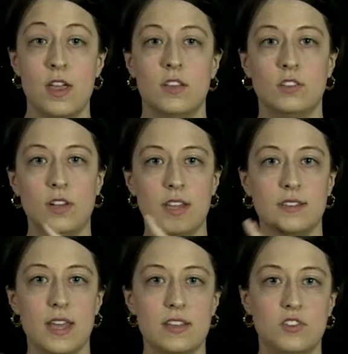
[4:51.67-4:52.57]
So let's
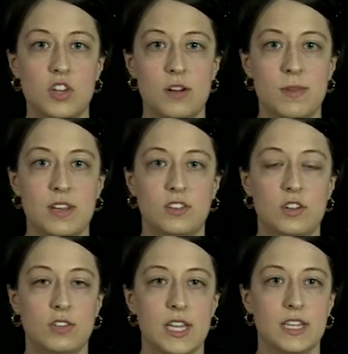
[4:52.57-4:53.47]
say this gentleman is
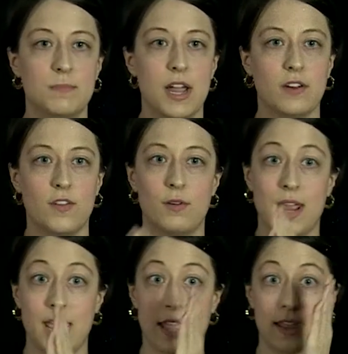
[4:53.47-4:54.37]
using his microphone
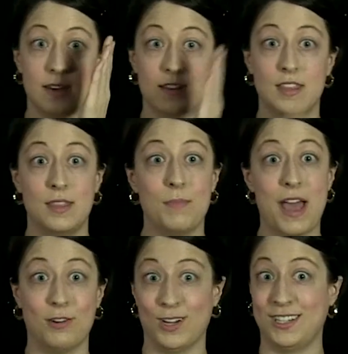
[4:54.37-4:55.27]
and the
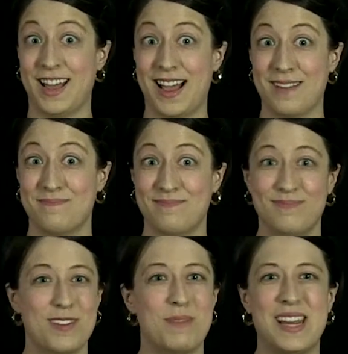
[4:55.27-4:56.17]
batteries die.
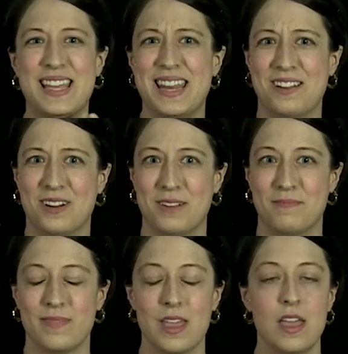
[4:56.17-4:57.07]
Nobody can hear him.
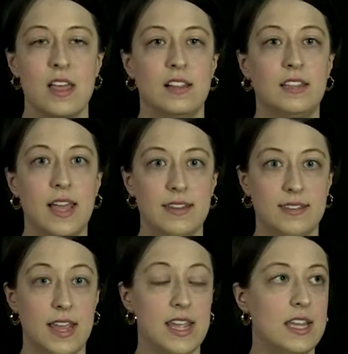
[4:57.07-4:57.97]
Let's
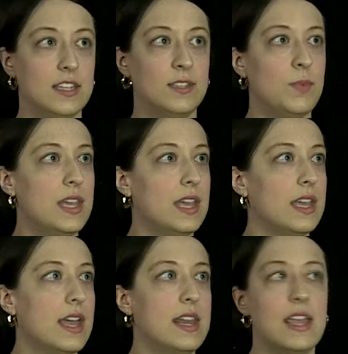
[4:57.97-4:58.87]
say he is
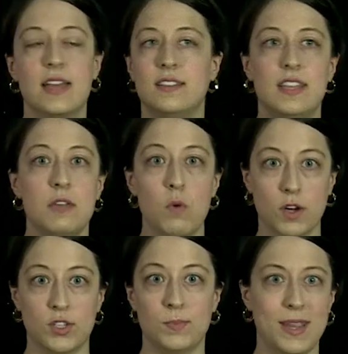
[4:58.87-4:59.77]
speaking and he has the
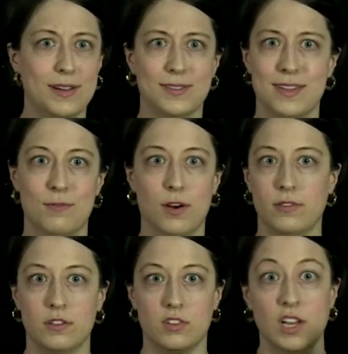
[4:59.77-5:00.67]
worst speakers in the world.
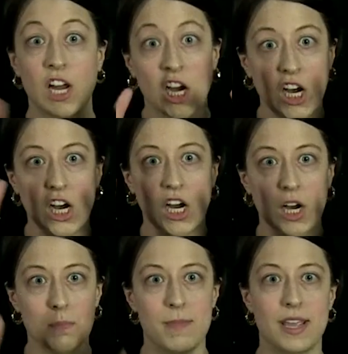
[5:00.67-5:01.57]
They're just
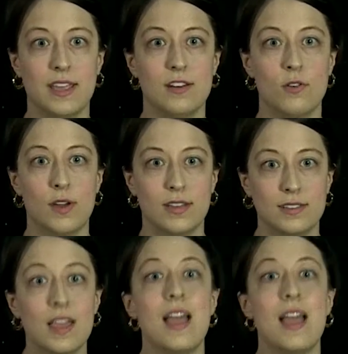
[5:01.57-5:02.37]
making noise.